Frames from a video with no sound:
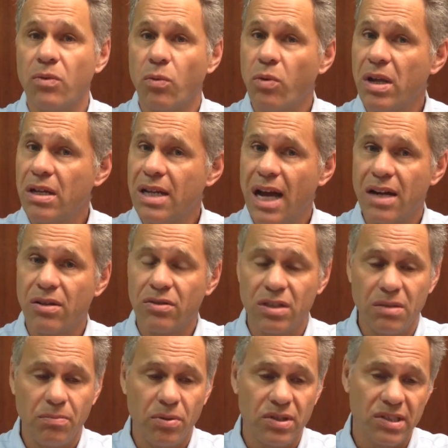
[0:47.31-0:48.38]
We not only
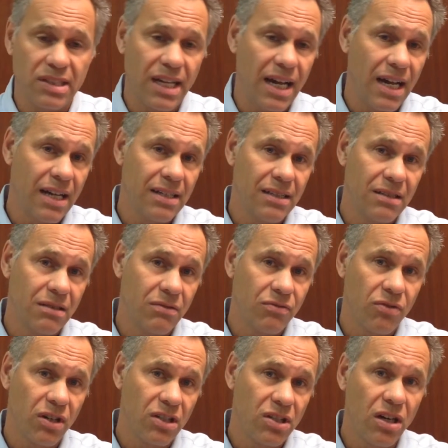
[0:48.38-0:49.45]
put a sign in the
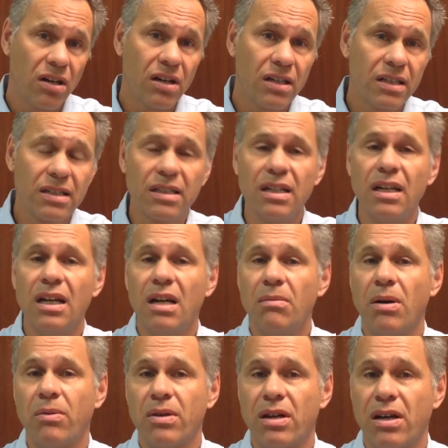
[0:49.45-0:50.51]
front yard,
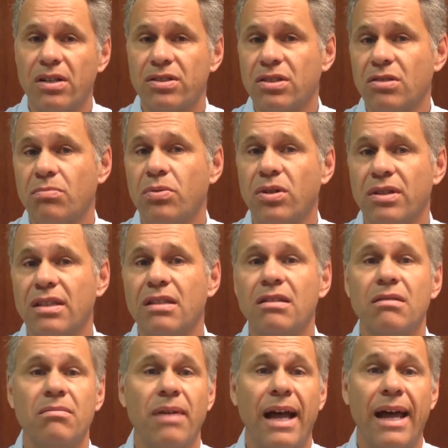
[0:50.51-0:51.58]
but we also put
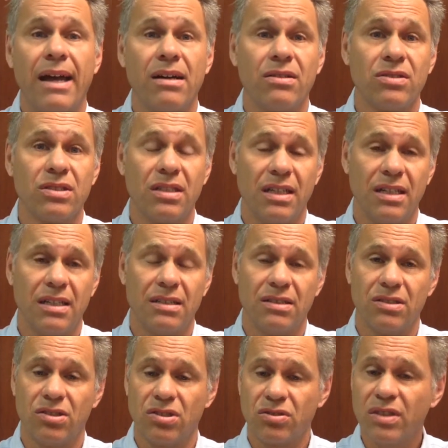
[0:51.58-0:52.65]
them out at the
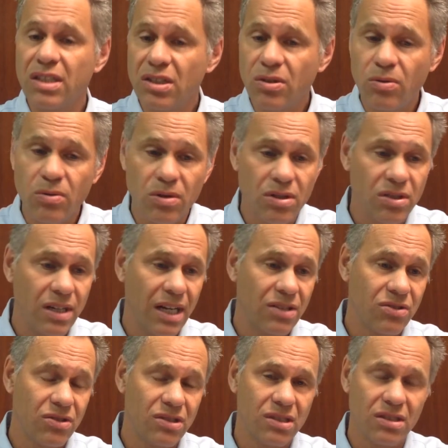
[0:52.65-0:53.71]
street corner,
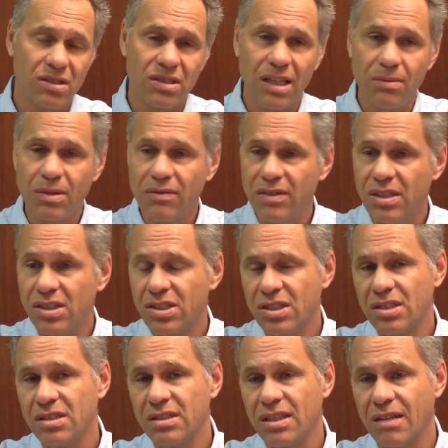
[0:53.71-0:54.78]
entrance to
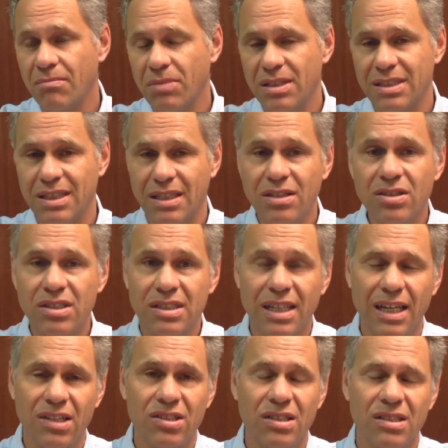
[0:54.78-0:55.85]
subdivisions, on busy
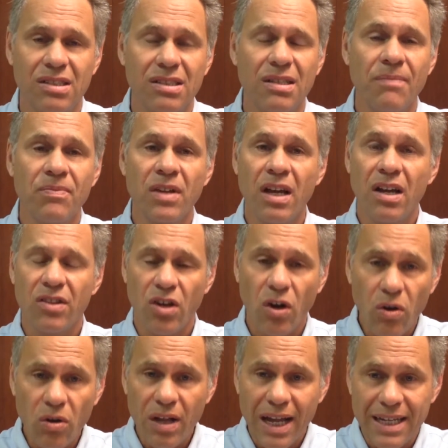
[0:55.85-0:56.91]
intersections. The
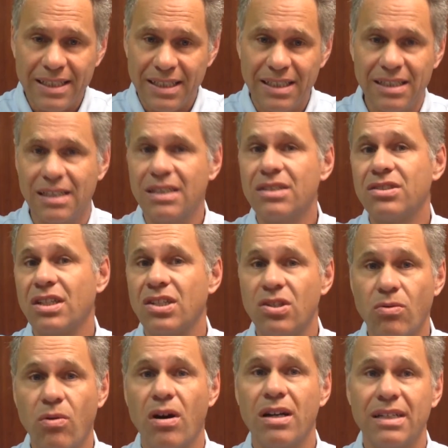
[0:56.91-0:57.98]
whole idea is that you
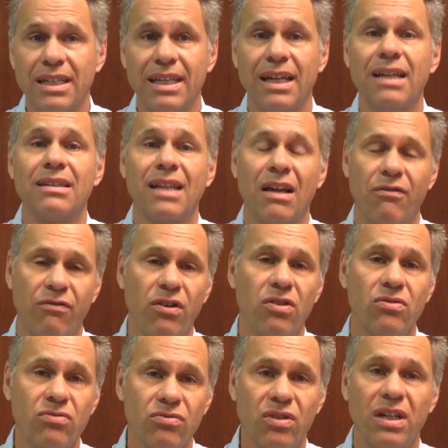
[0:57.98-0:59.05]
want to get that
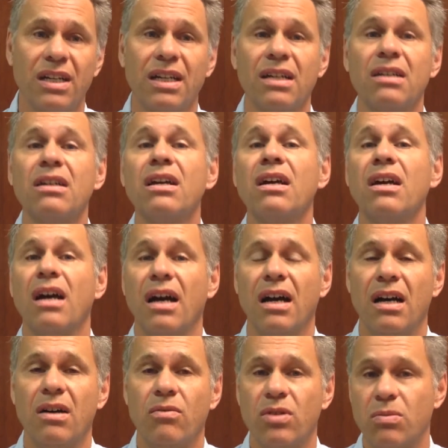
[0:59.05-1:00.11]
phone ringing
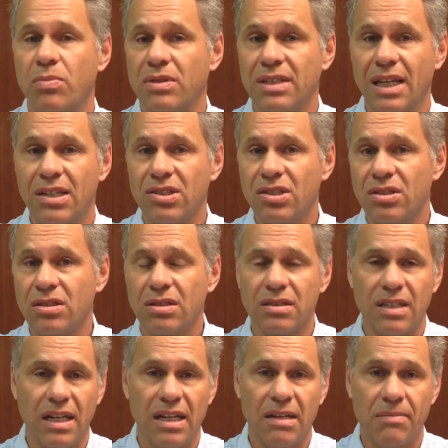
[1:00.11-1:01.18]
with potential
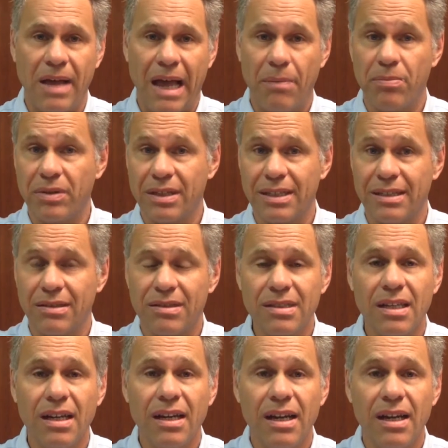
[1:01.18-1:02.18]
applicants.